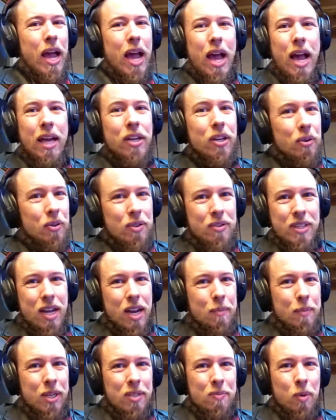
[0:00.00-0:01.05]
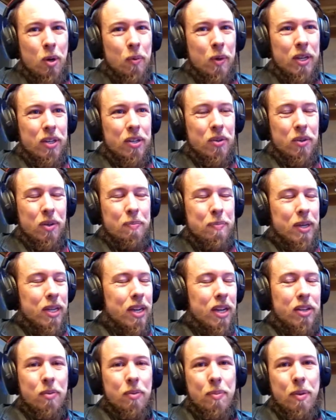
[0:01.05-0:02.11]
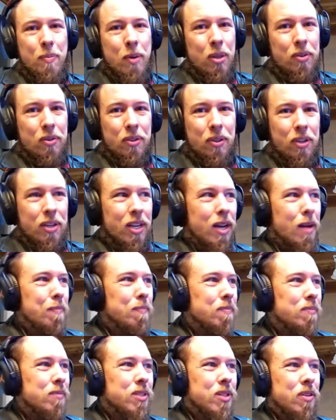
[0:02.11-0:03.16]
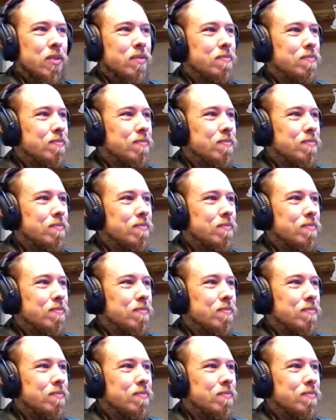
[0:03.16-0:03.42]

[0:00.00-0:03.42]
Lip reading: I know there's got to be a smart way to do it, but I couldn't be bothered to look it up. So